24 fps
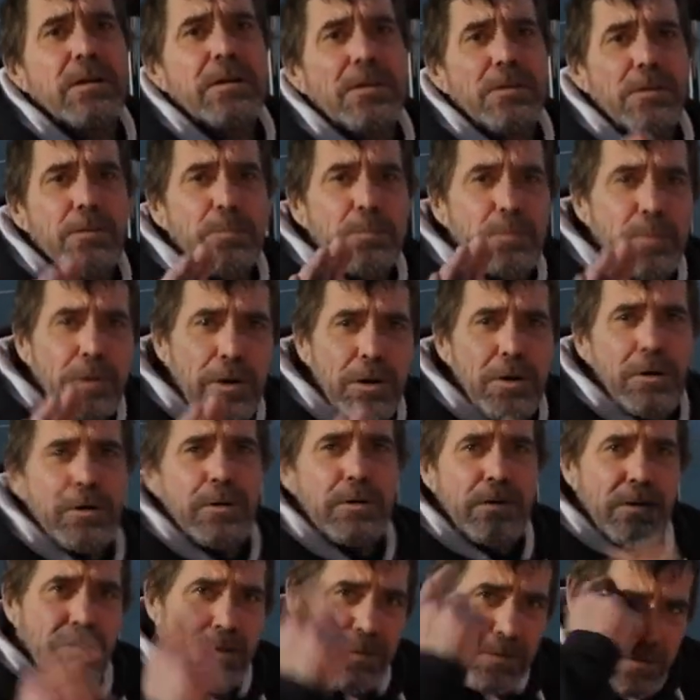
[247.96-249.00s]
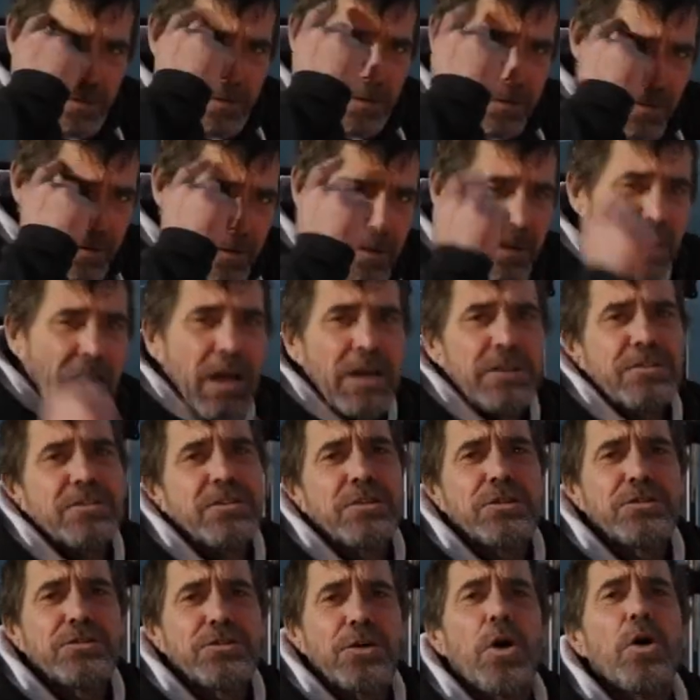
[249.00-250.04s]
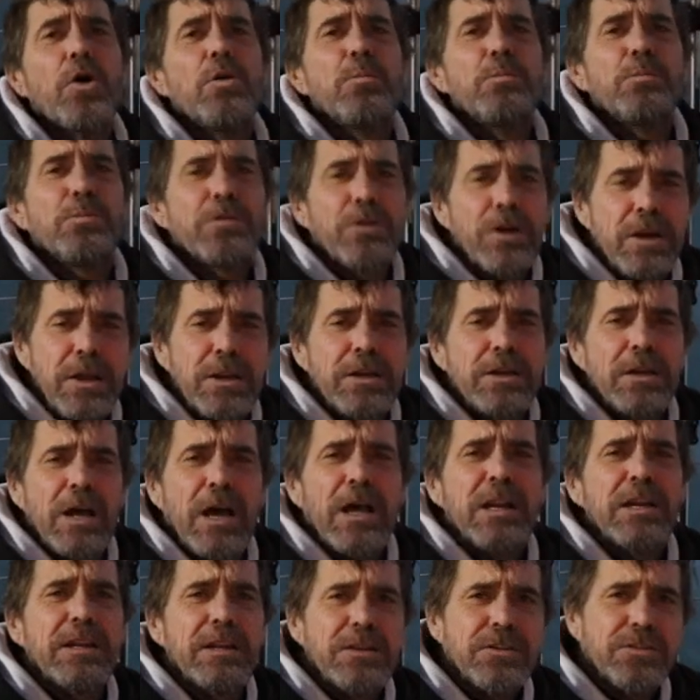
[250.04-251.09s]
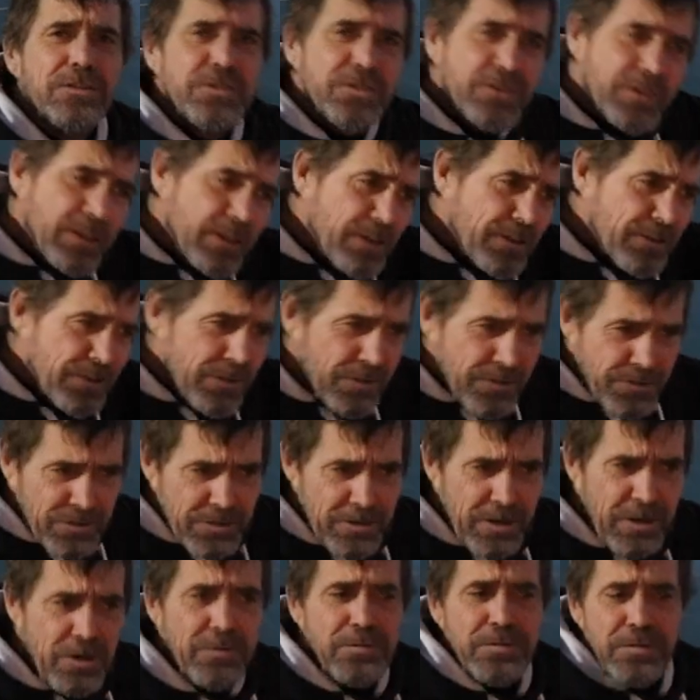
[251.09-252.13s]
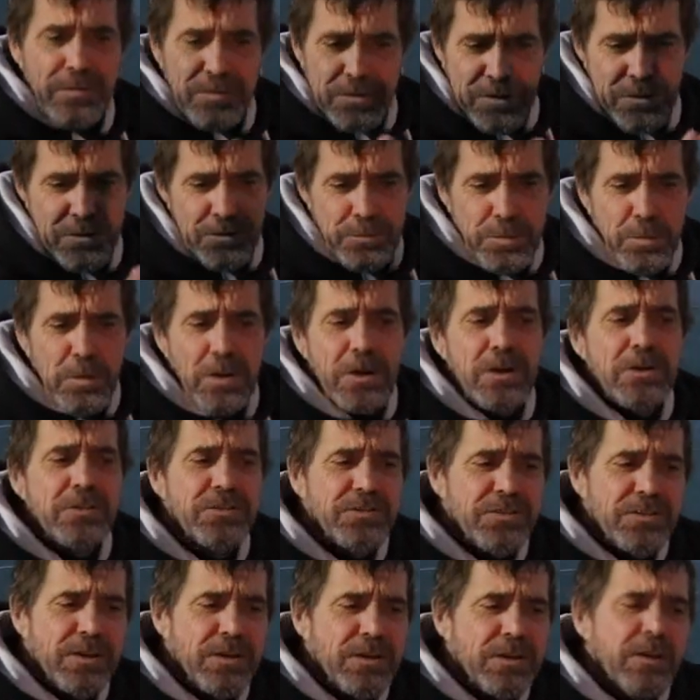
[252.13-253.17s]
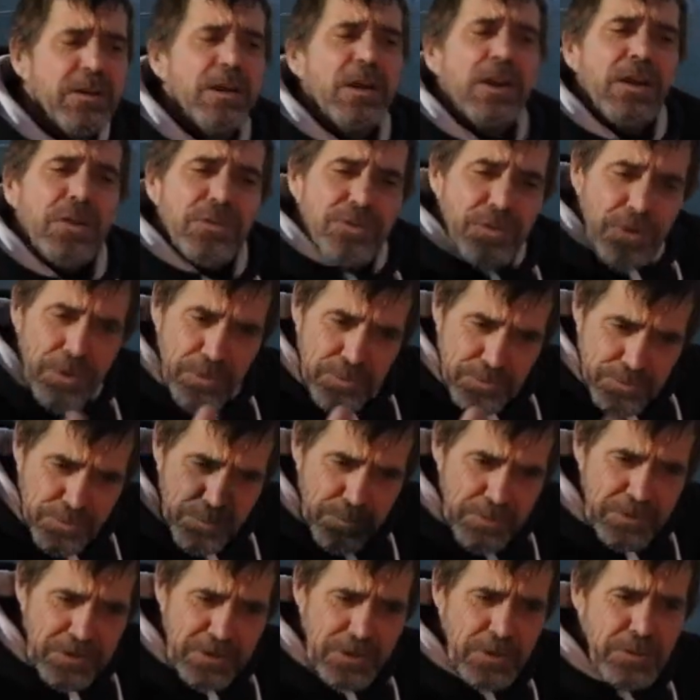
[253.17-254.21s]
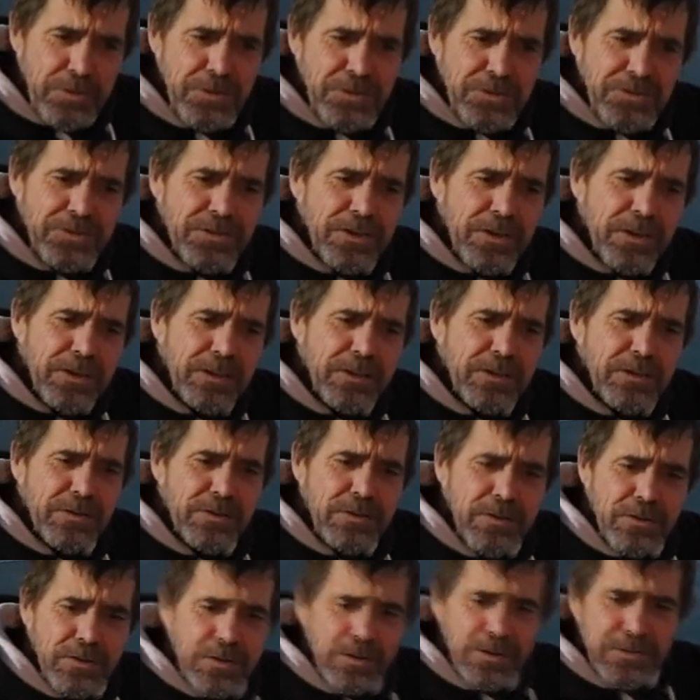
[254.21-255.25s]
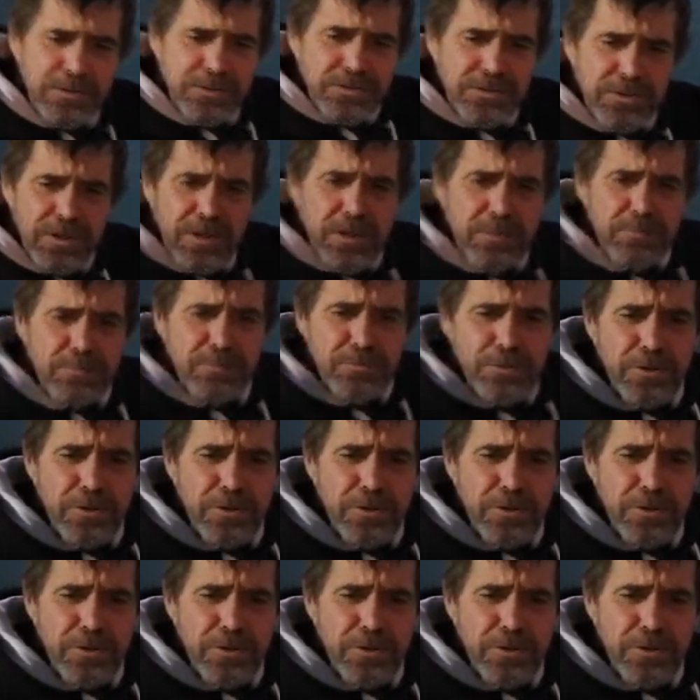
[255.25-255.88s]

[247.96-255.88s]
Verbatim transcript: the boat has its own brain and it steers itself. That's does what I say. So do you want to go inside and look at um, yeah.